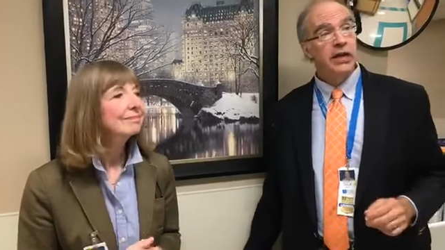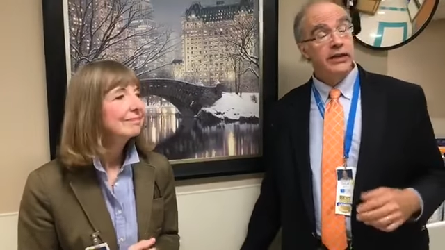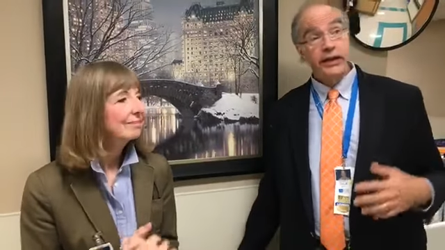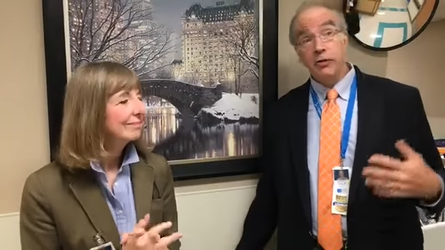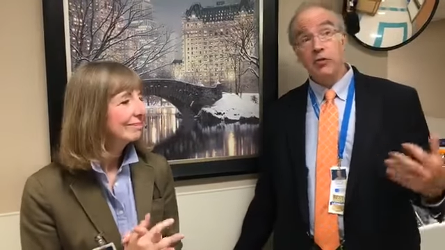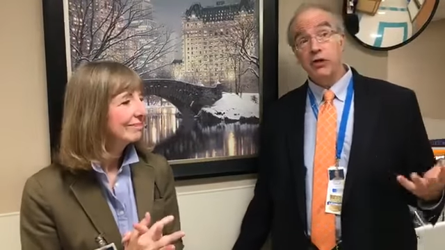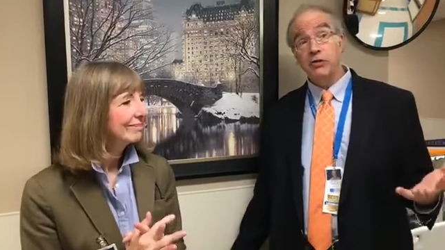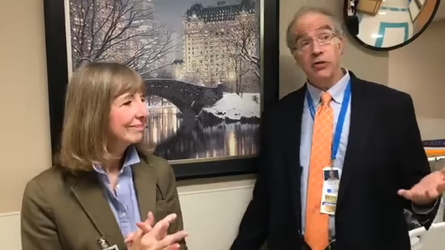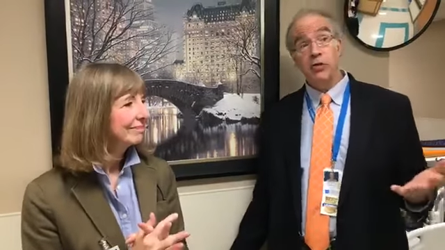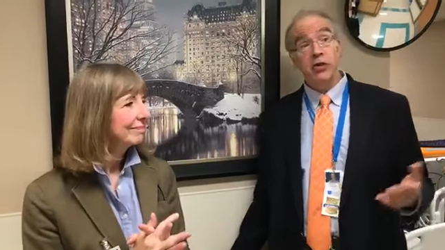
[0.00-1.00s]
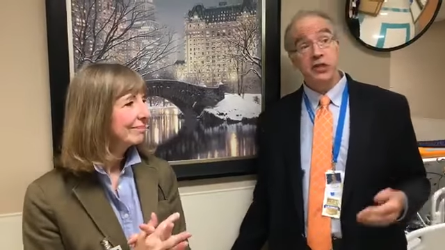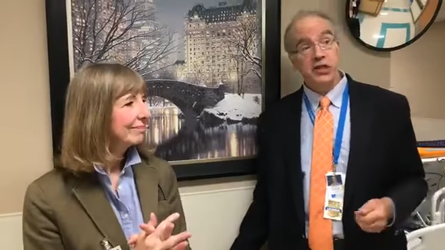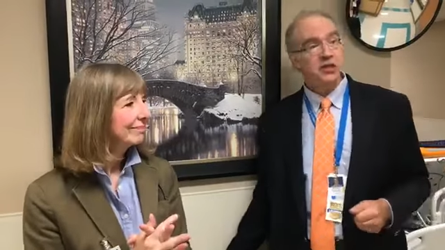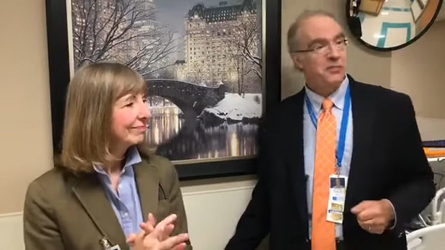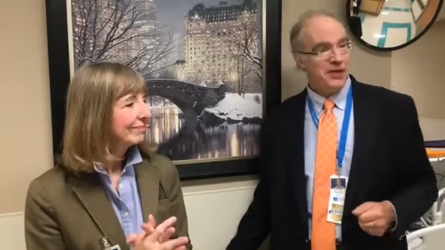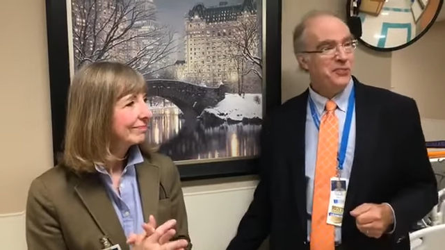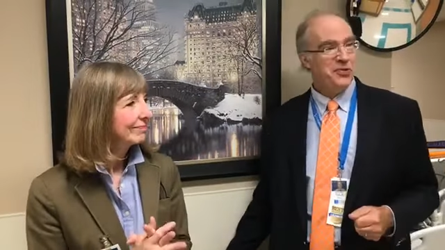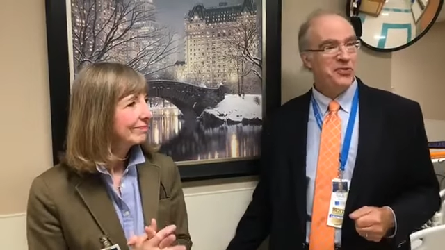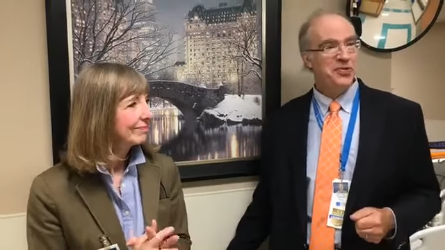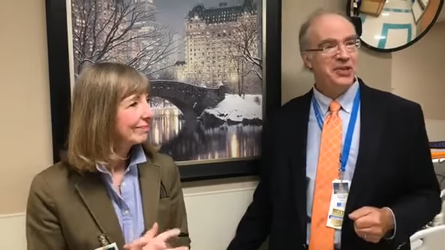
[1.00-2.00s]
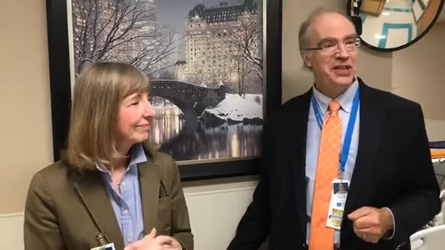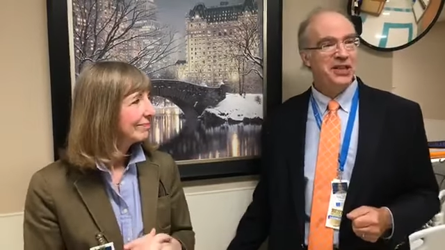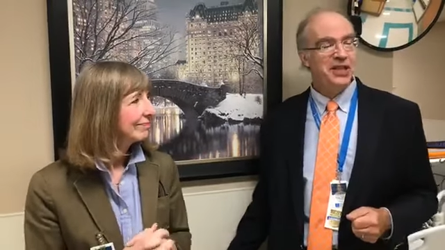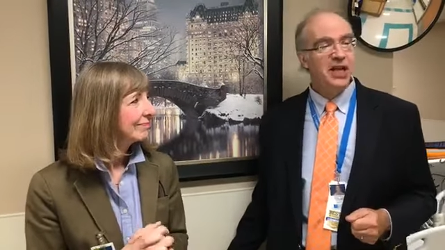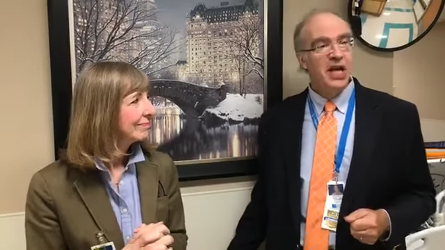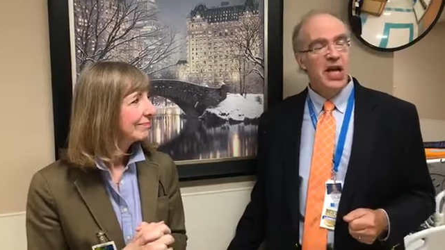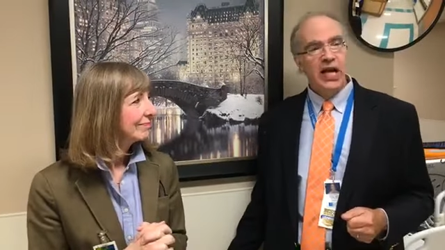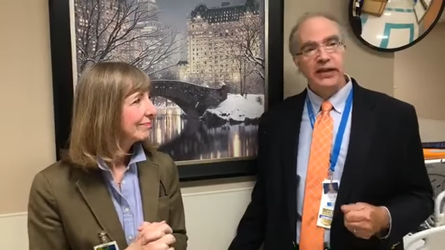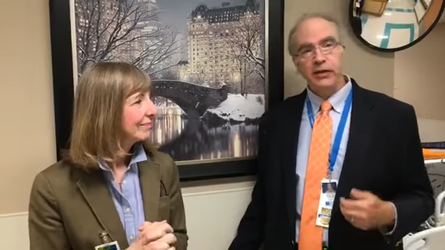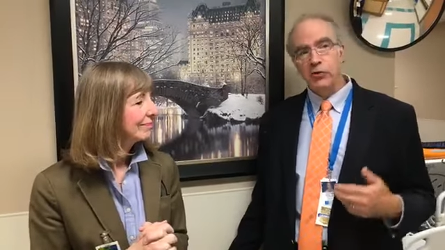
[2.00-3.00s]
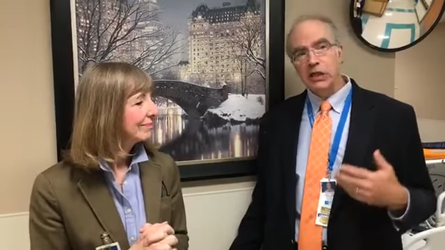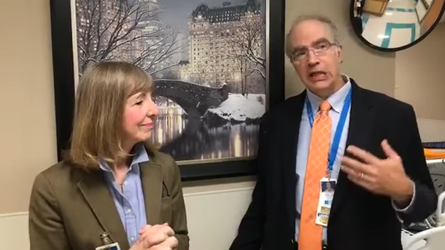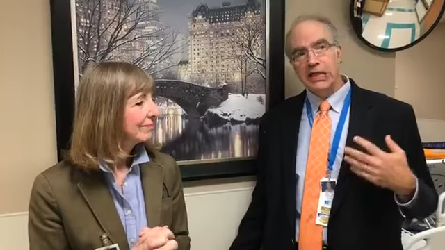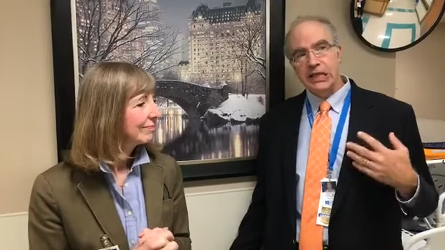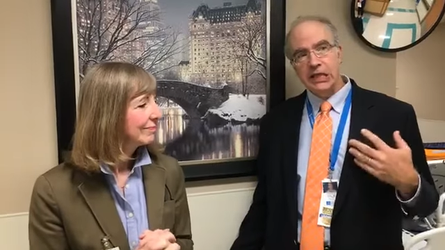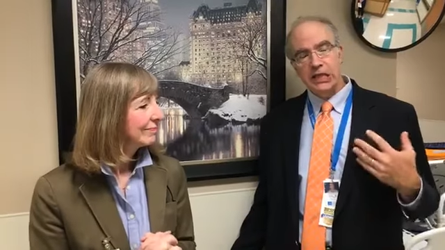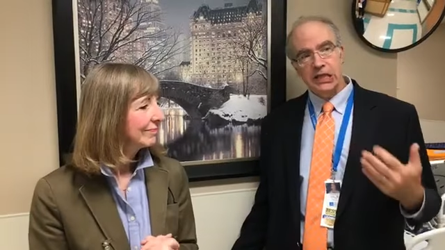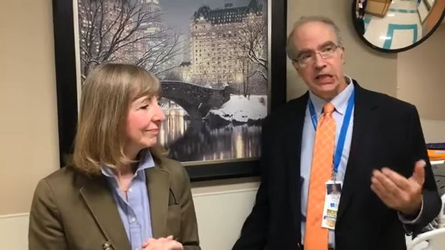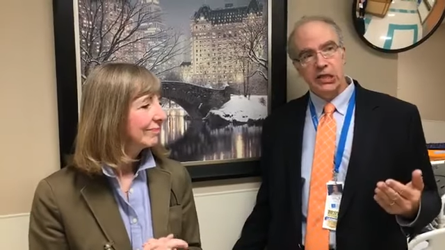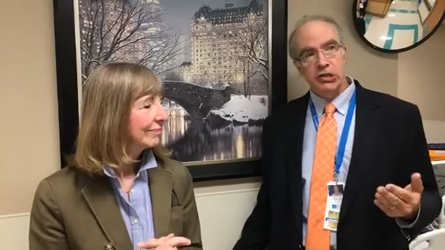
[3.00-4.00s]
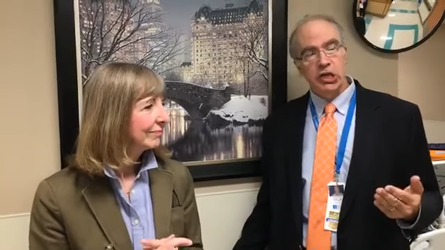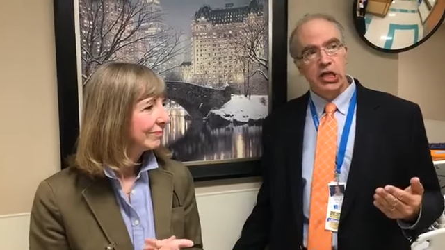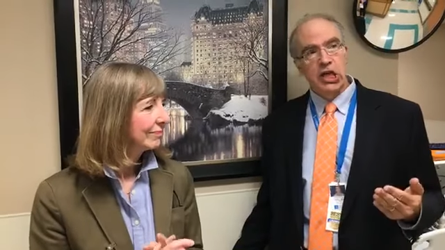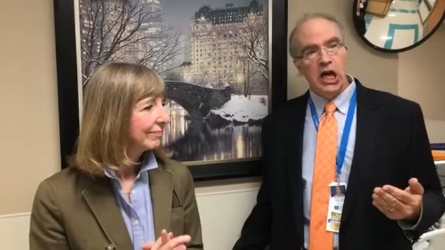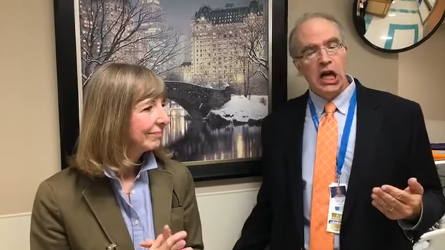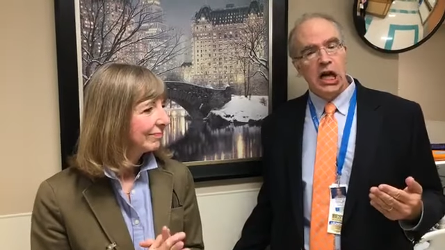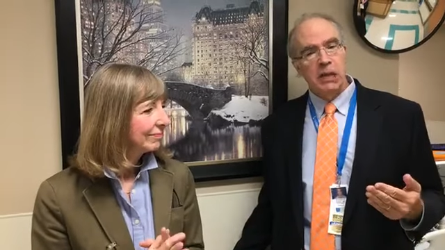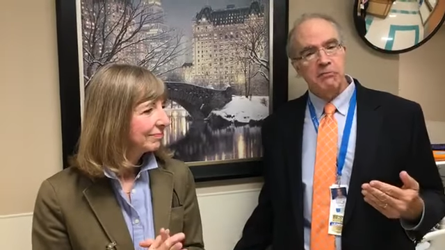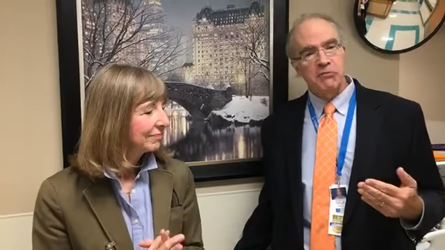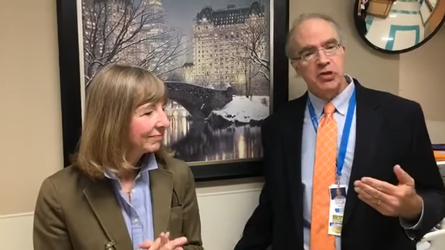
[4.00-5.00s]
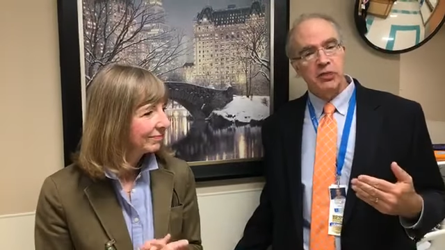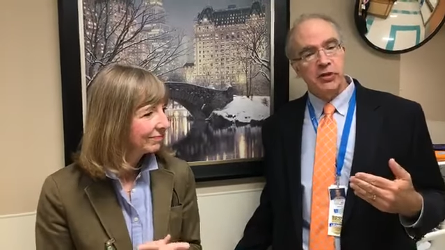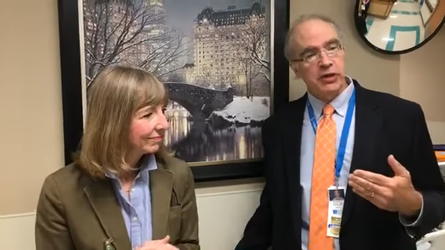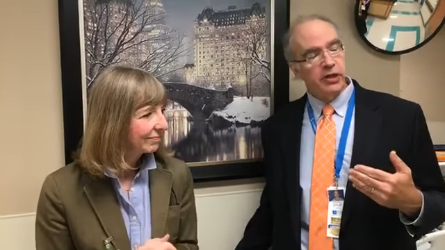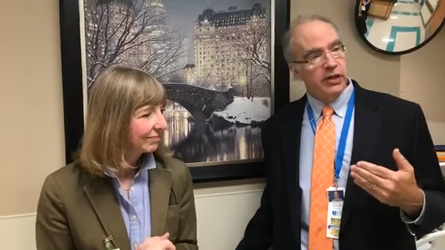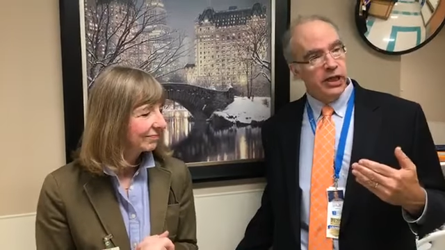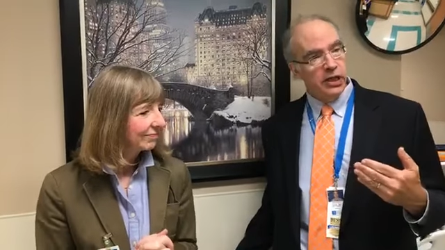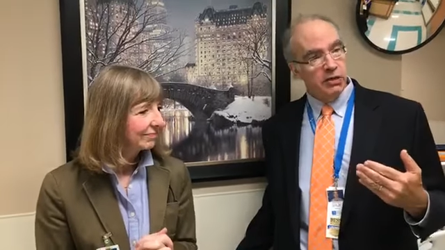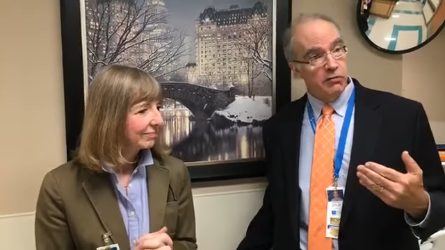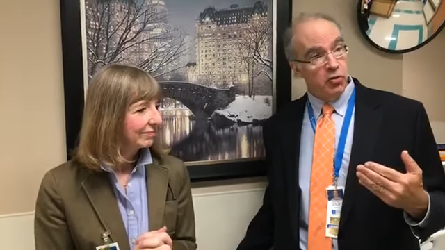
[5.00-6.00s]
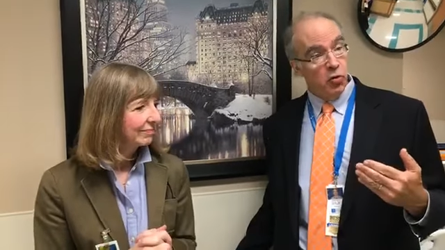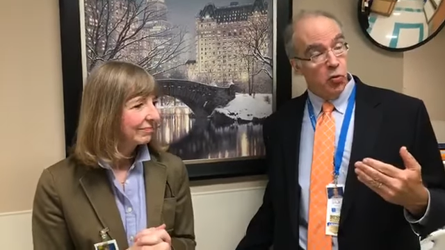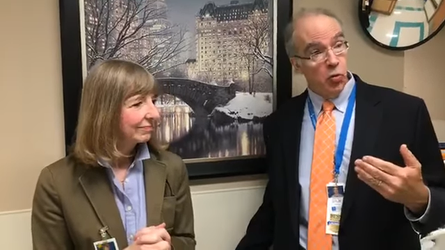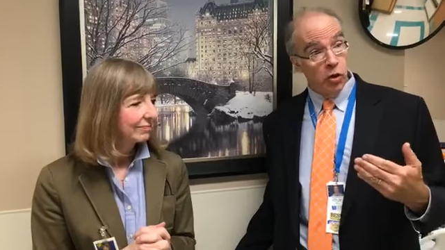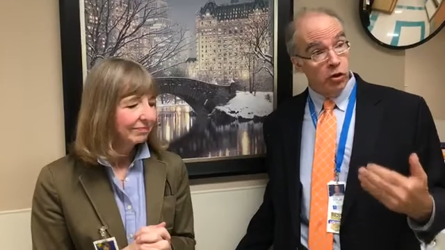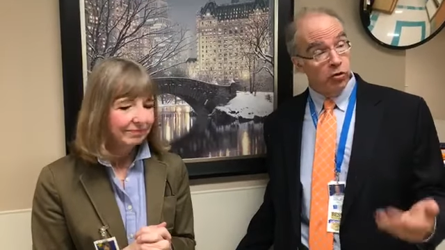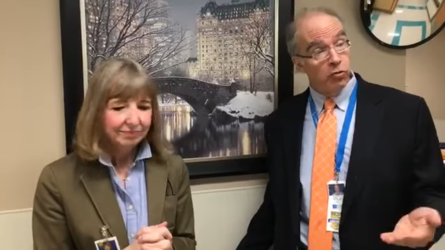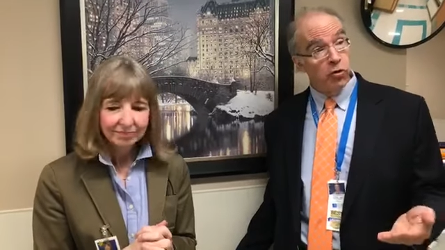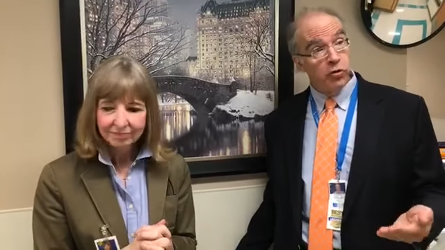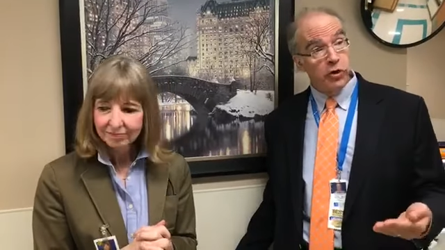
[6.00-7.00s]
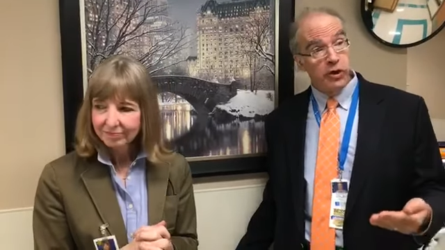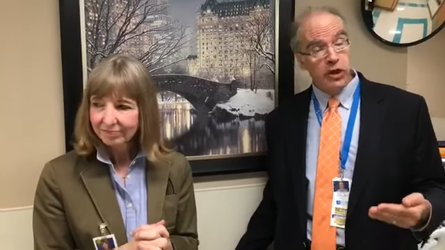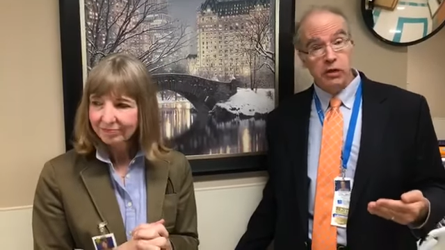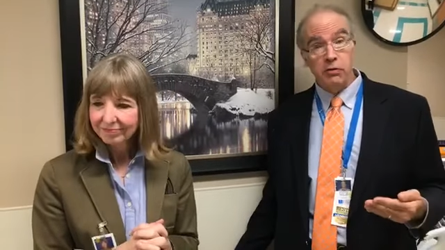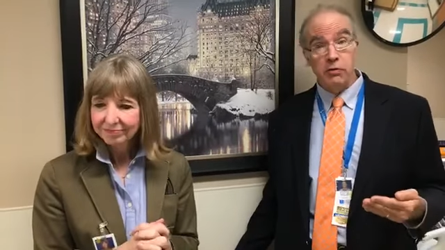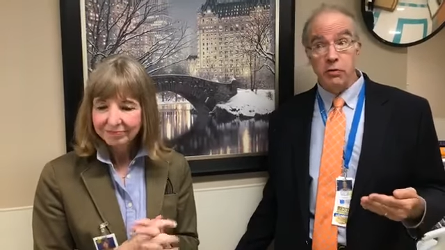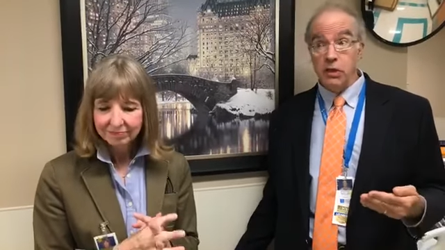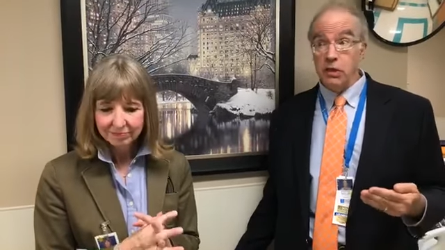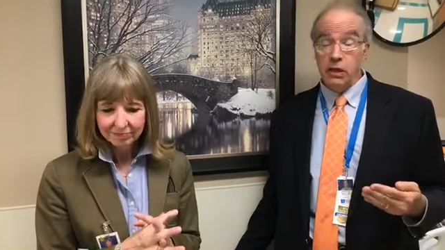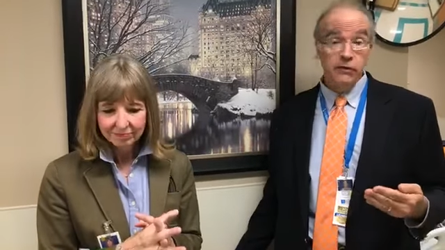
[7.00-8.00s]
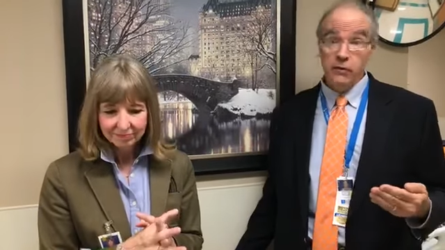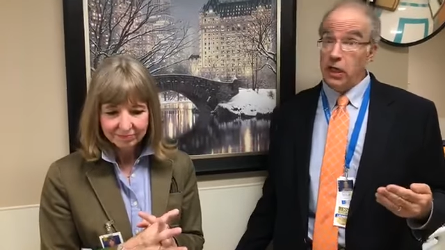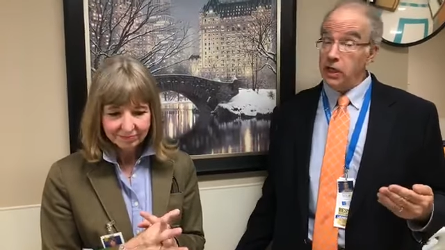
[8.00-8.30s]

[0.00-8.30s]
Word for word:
Speaker 1: Then they walk through the door and see the people who are here, and they realize that this is um, something that they can work through. That you know, not not